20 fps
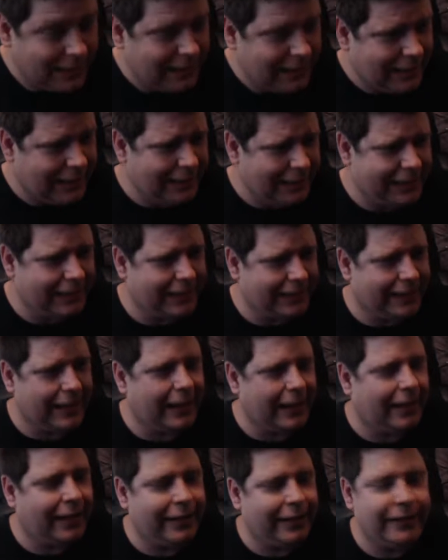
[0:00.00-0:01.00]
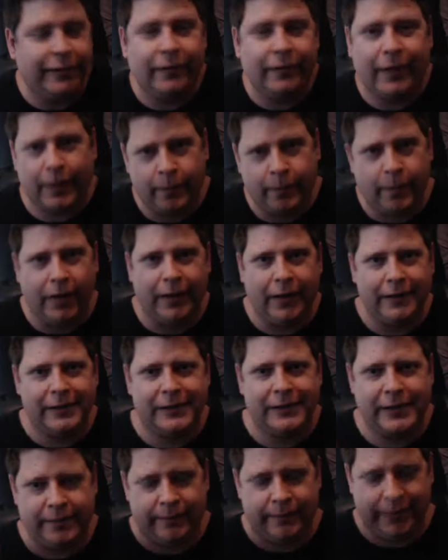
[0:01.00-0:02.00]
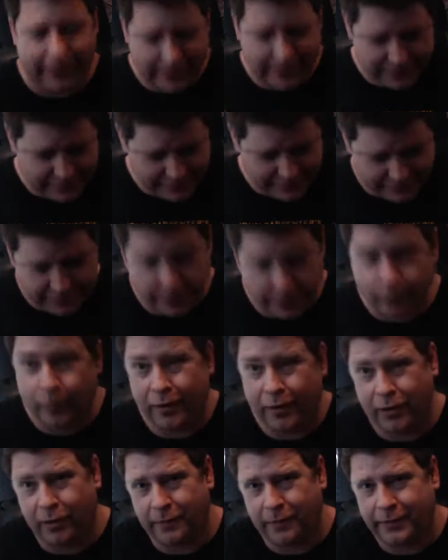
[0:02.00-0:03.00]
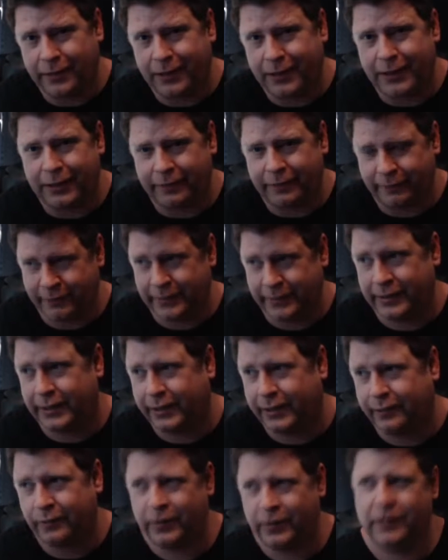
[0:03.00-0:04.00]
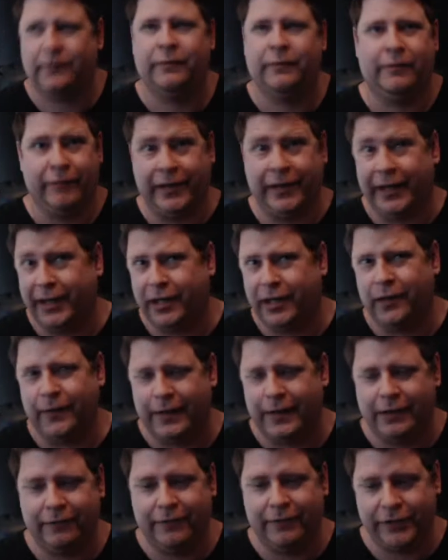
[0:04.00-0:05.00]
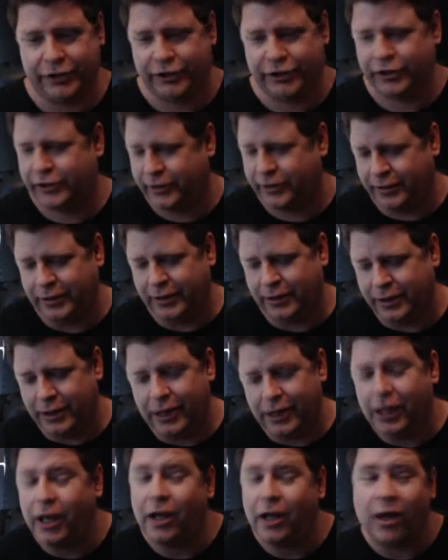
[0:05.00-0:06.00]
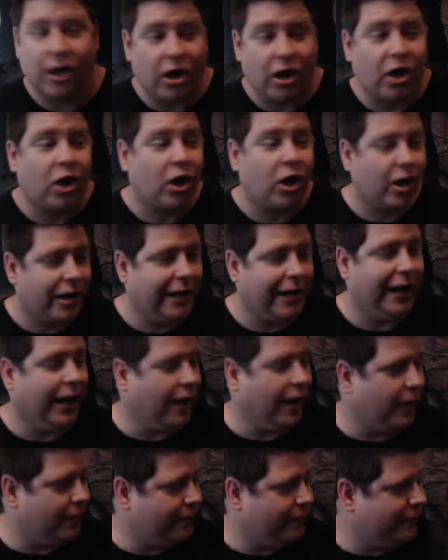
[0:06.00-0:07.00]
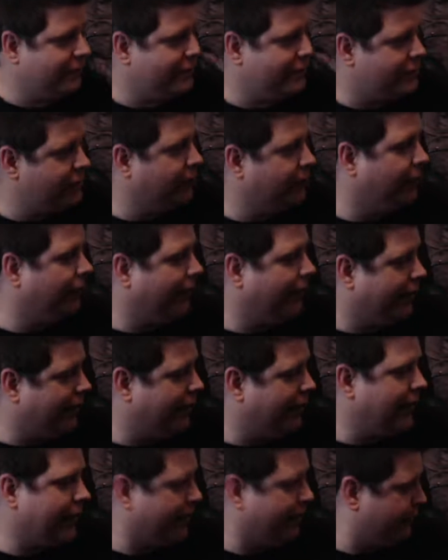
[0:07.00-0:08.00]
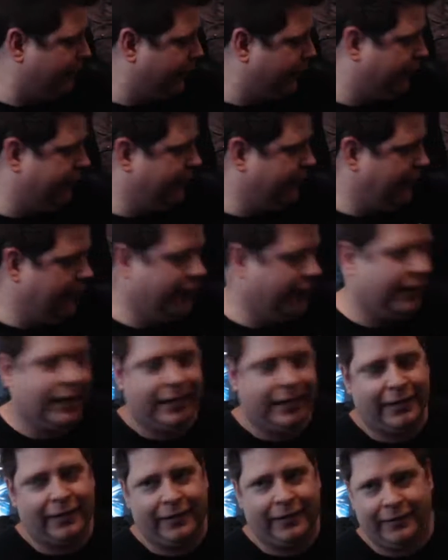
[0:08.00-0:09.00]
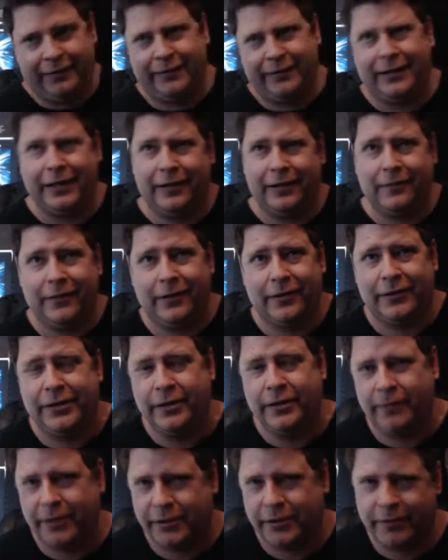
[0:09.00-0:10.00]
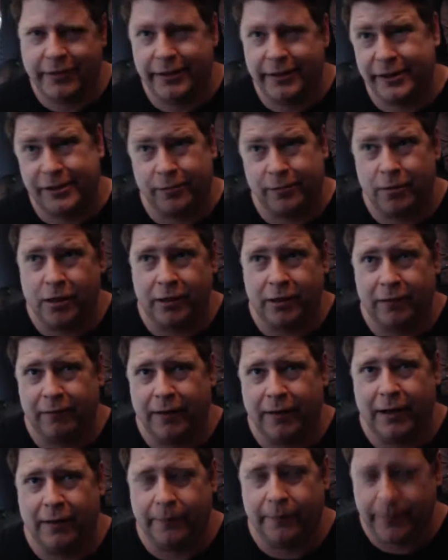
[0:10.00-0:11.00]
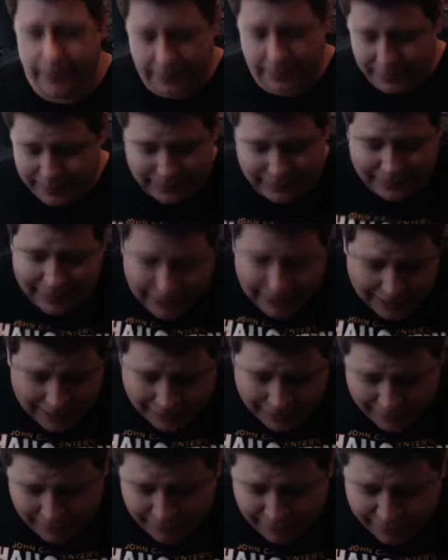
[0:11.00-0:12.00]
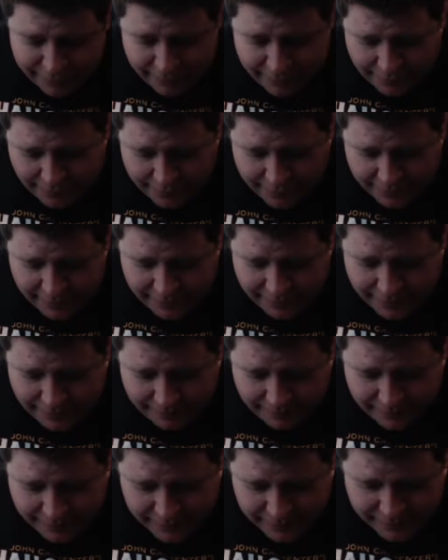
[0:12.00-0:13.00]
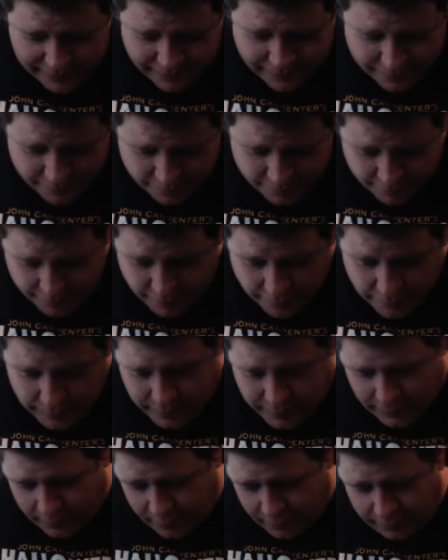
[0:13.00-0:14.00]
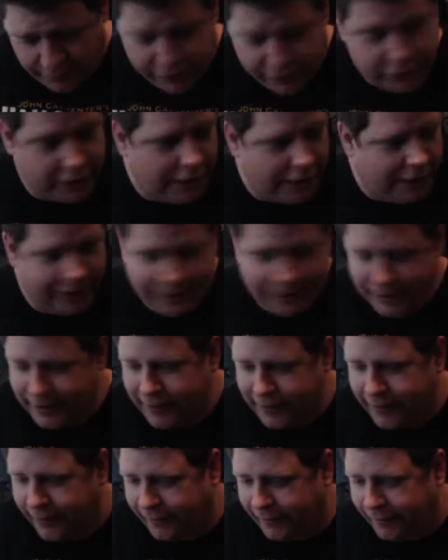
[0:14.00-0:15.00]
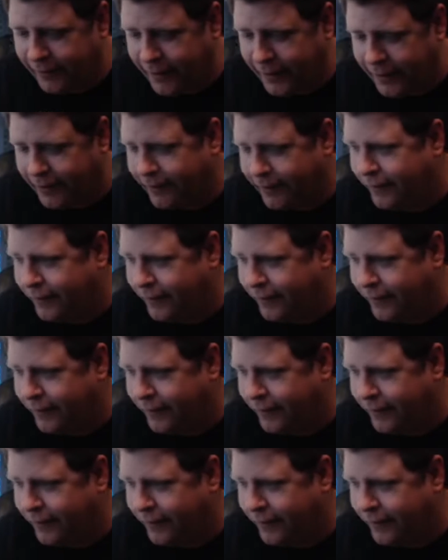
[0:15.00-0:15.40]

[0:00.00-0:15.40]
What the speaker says: I dig that. I do like buttons and pins. I do wear them a lot when I go out, which, you know, to like an actual thing. I don't wear it too much when I just walk around, but again, I haven't done much of that because of this whole. Holy shit! I did get another head.